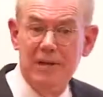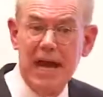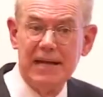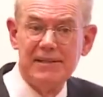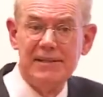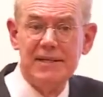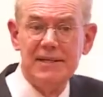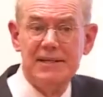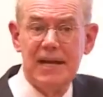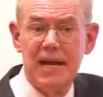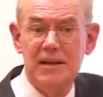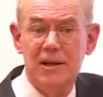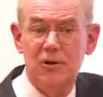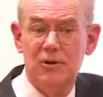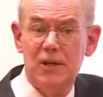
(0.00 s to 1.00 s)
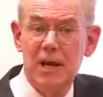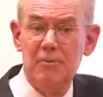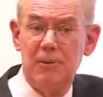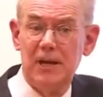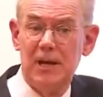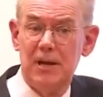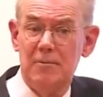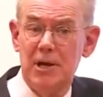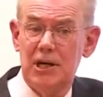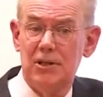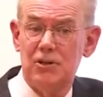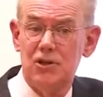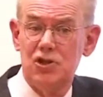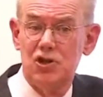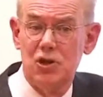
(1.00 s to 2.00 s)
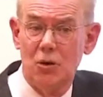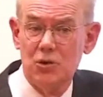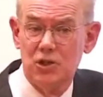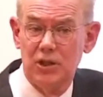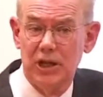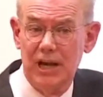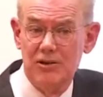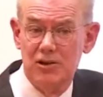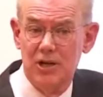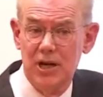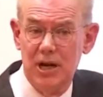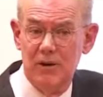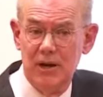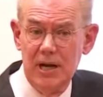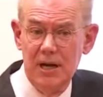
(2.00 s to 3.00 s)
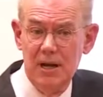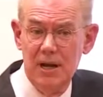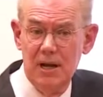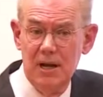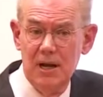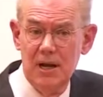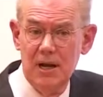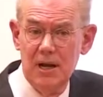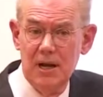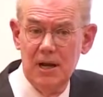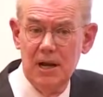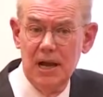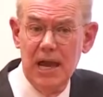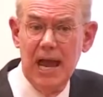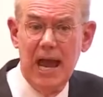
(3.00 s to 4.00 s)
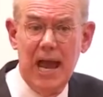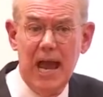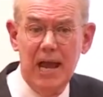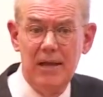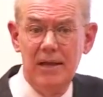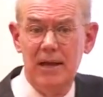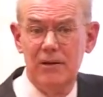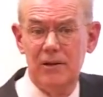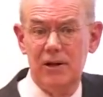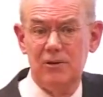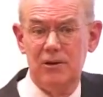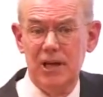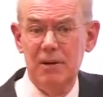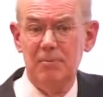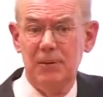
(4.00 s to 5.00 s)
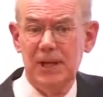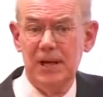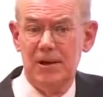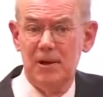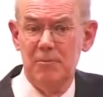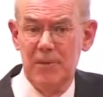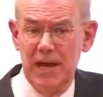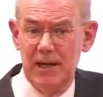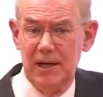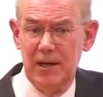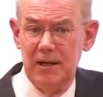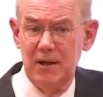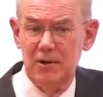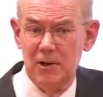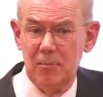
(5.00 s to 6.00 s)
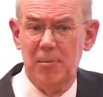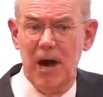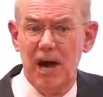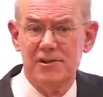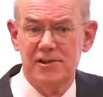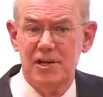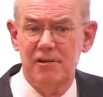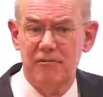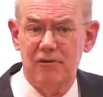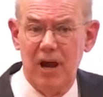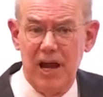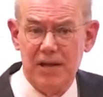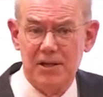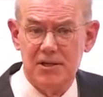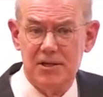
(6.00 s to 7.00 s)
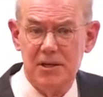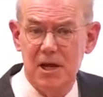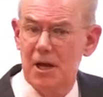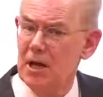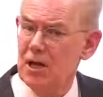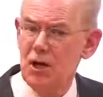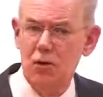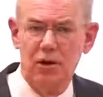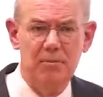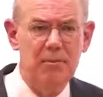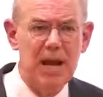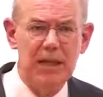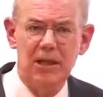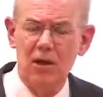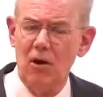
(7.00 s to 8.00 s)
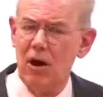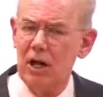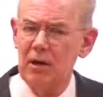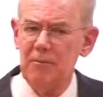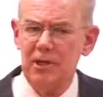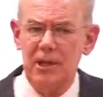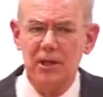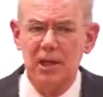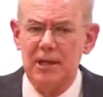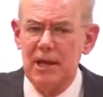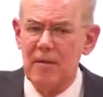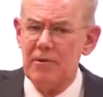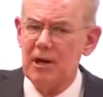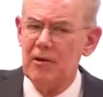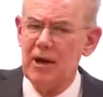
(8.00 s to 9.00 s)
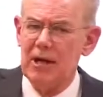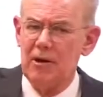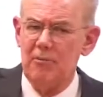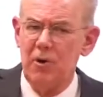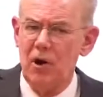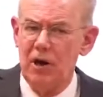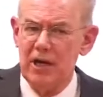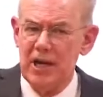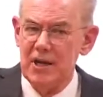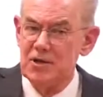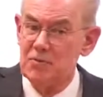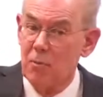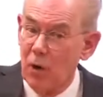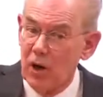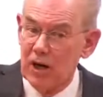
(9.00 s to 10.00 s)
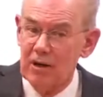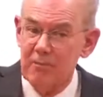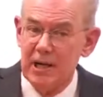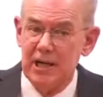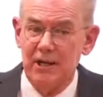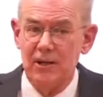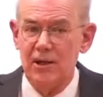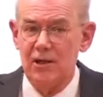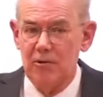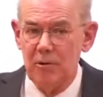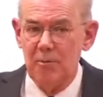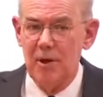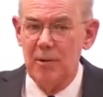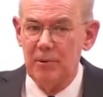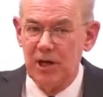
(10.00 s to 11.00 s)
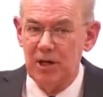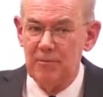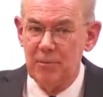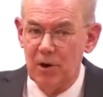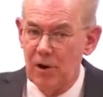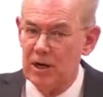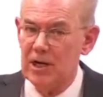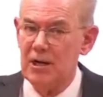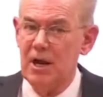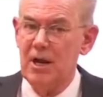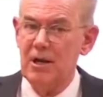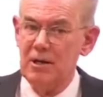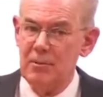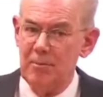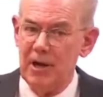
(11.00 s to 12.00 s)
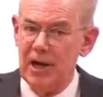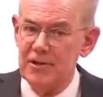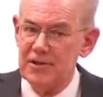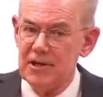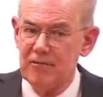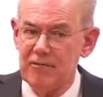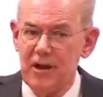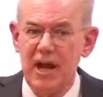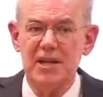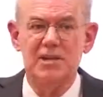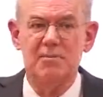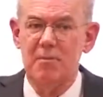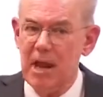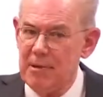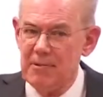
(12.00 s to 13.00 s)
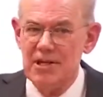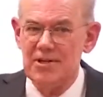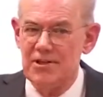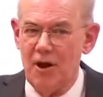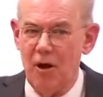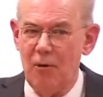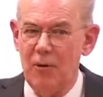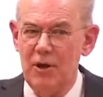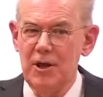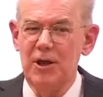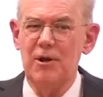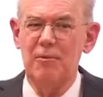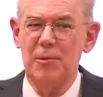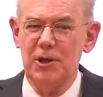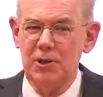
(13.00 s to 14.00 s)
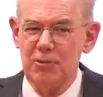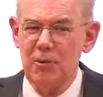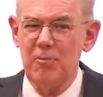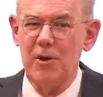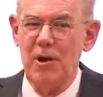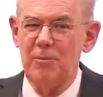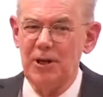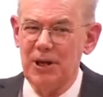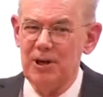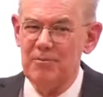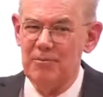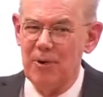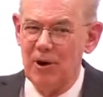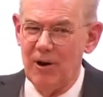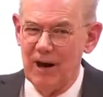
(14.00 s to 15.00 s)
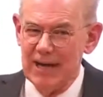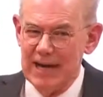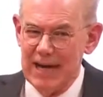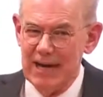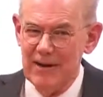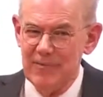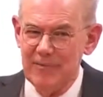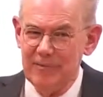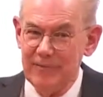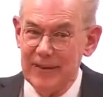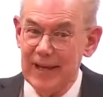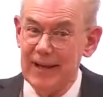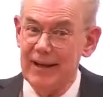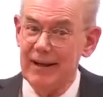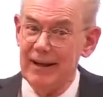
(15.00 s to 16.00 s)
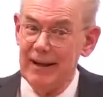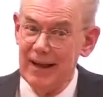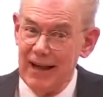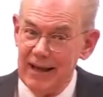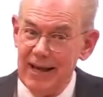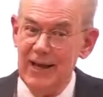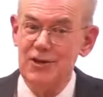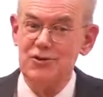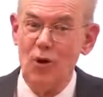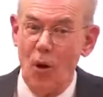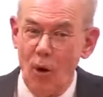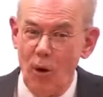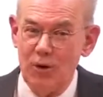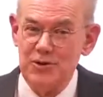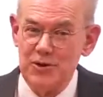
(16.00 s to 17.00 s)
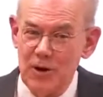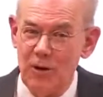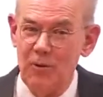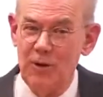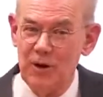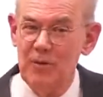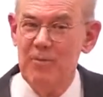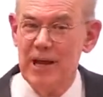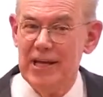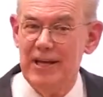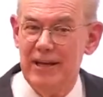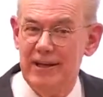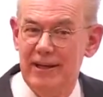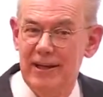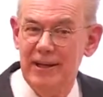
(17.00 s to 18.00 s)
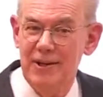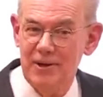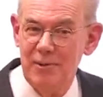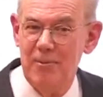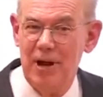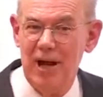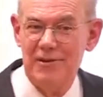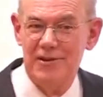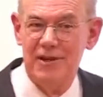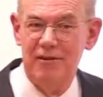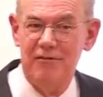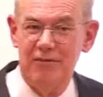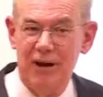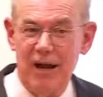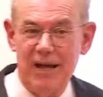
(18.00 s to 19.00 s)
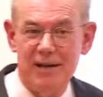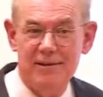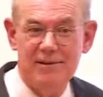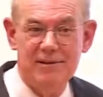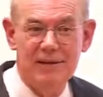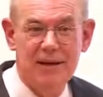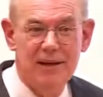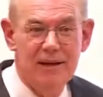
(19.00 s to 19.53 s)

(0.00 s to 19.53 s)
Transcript: That's to say, they're deeply committed to social engineering, and they're deeply committed to positive rights. You can make the argument that the Democratic Party is more committed than the Republican Party to positive rights, maybe so. But the Republican Party is also committed to positive rights.